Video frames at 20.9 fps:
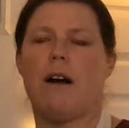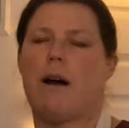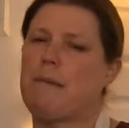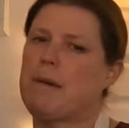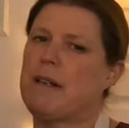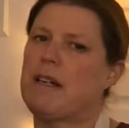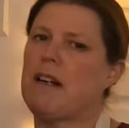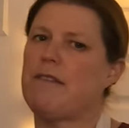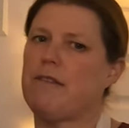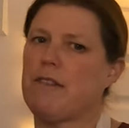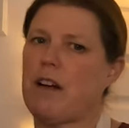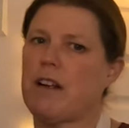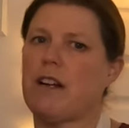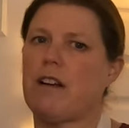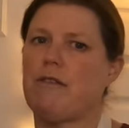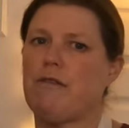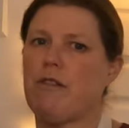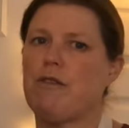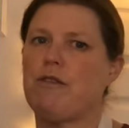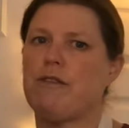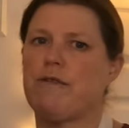I mean,
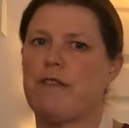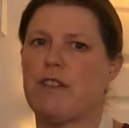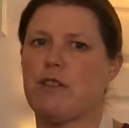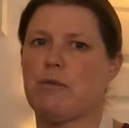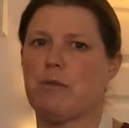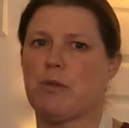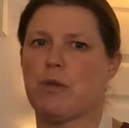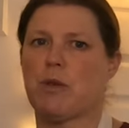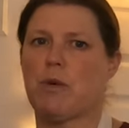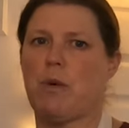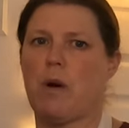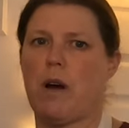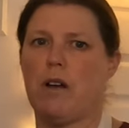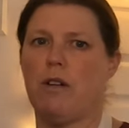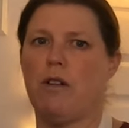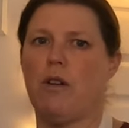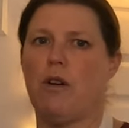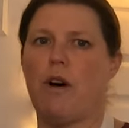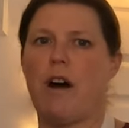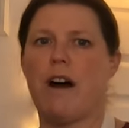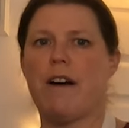I roast vegetables
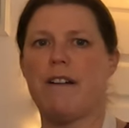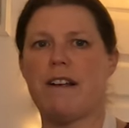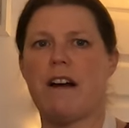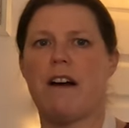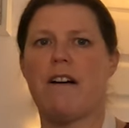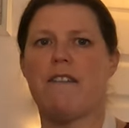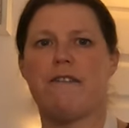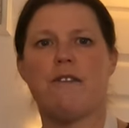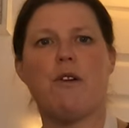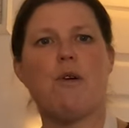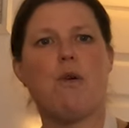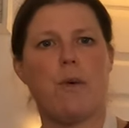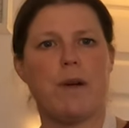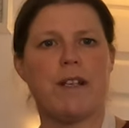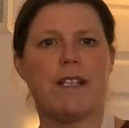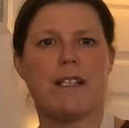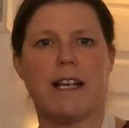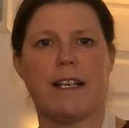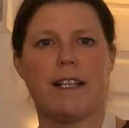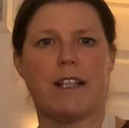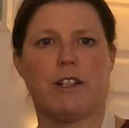quite a lot. I've
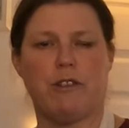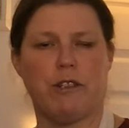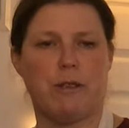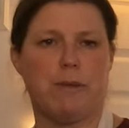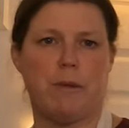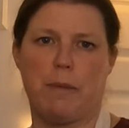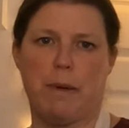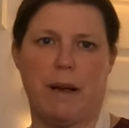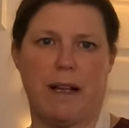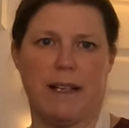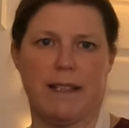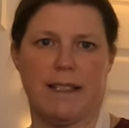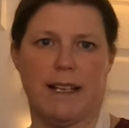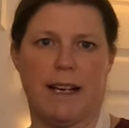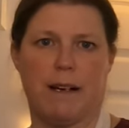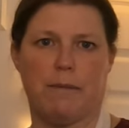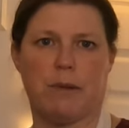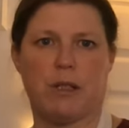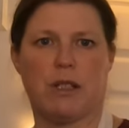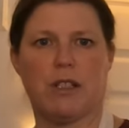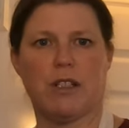always take the crisper plates
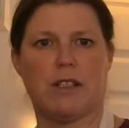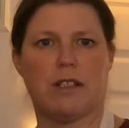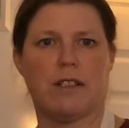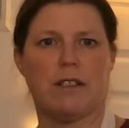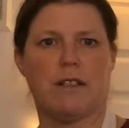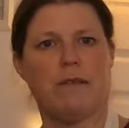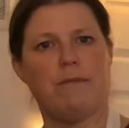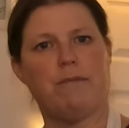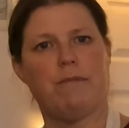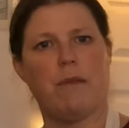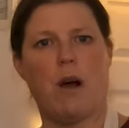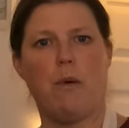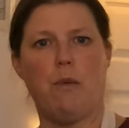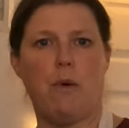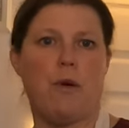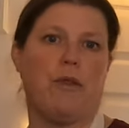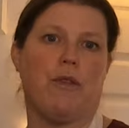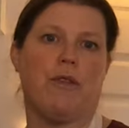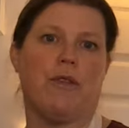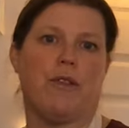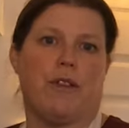out because I
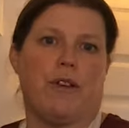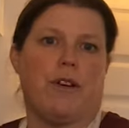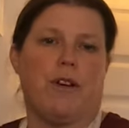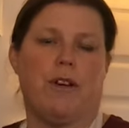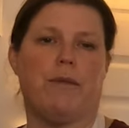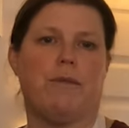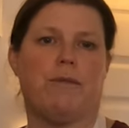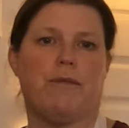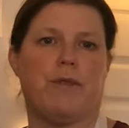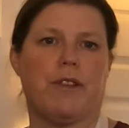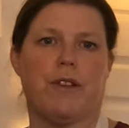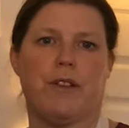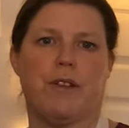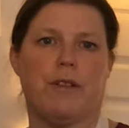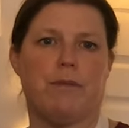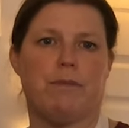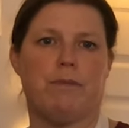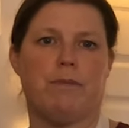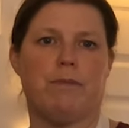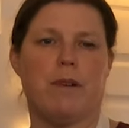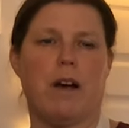want
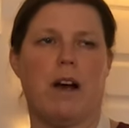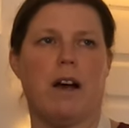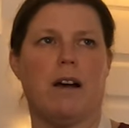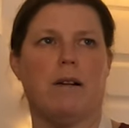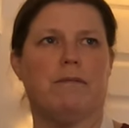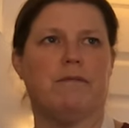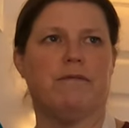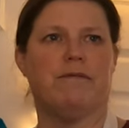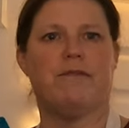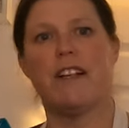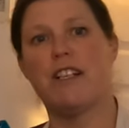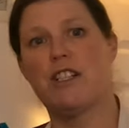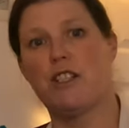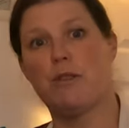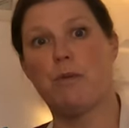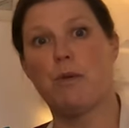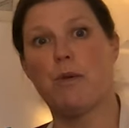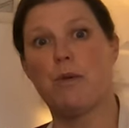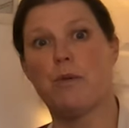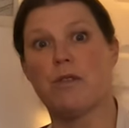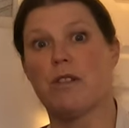the
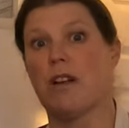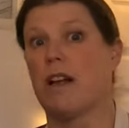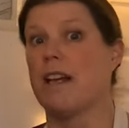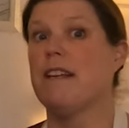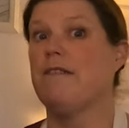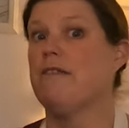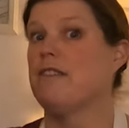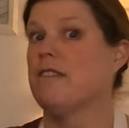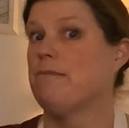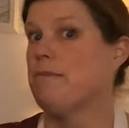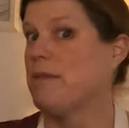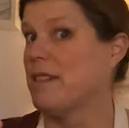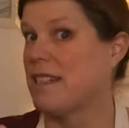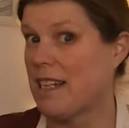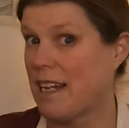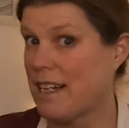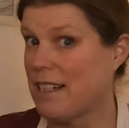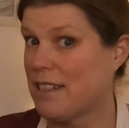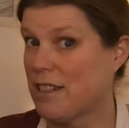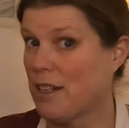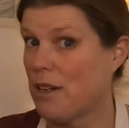vegetables, like even
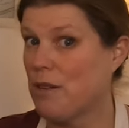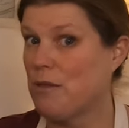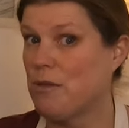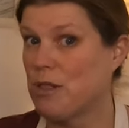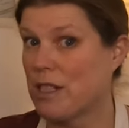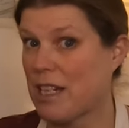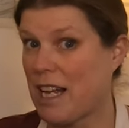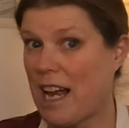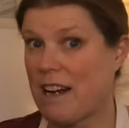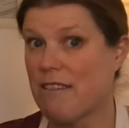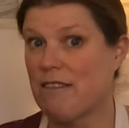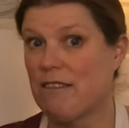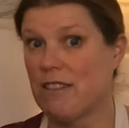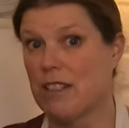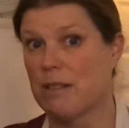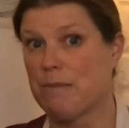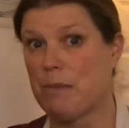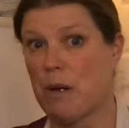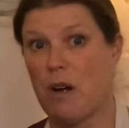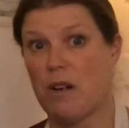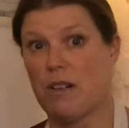potatoes,
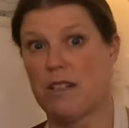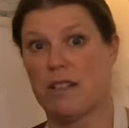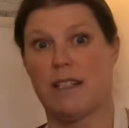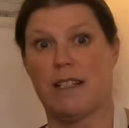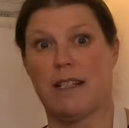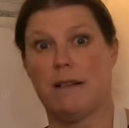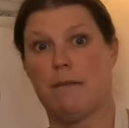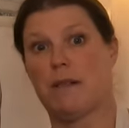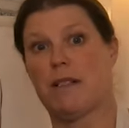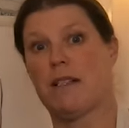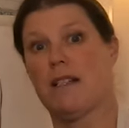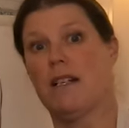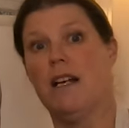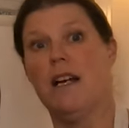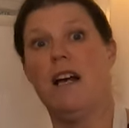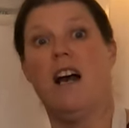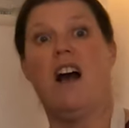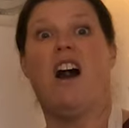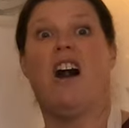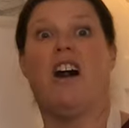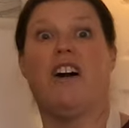carrots, parsnips,
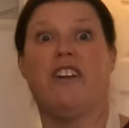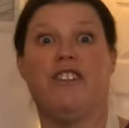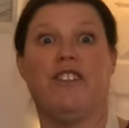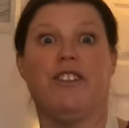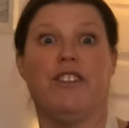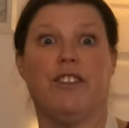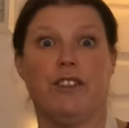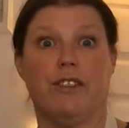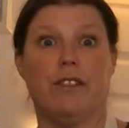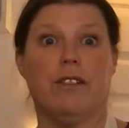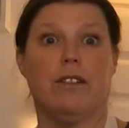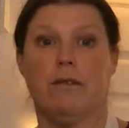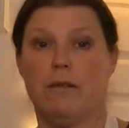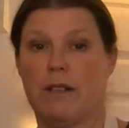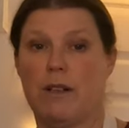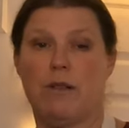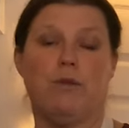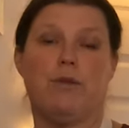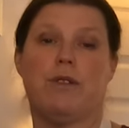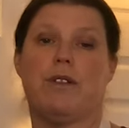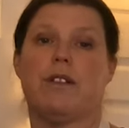onion,
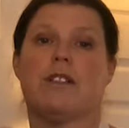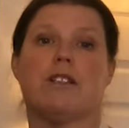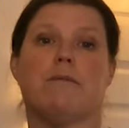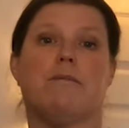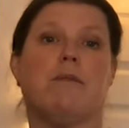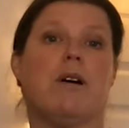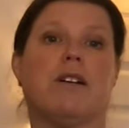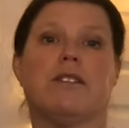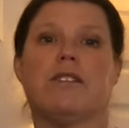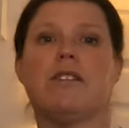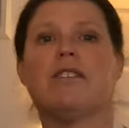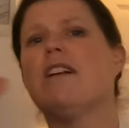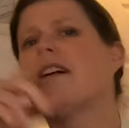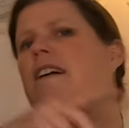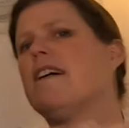all the tomatoes.